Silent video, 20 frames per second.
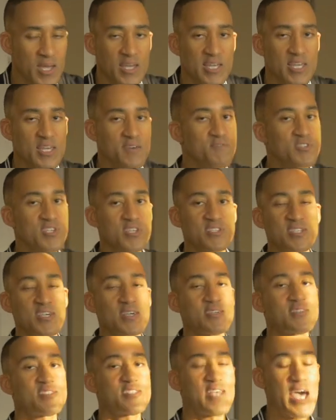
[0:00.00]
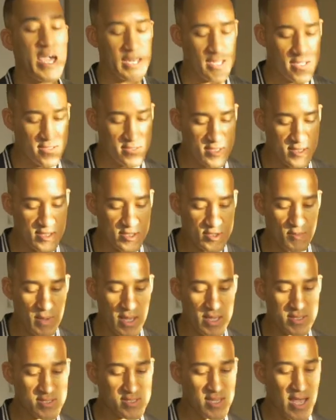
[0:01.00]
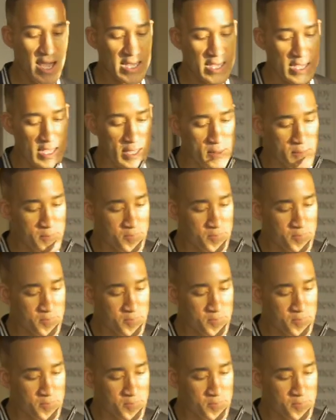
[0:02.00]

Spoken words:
Gives us insight into this man's psyche.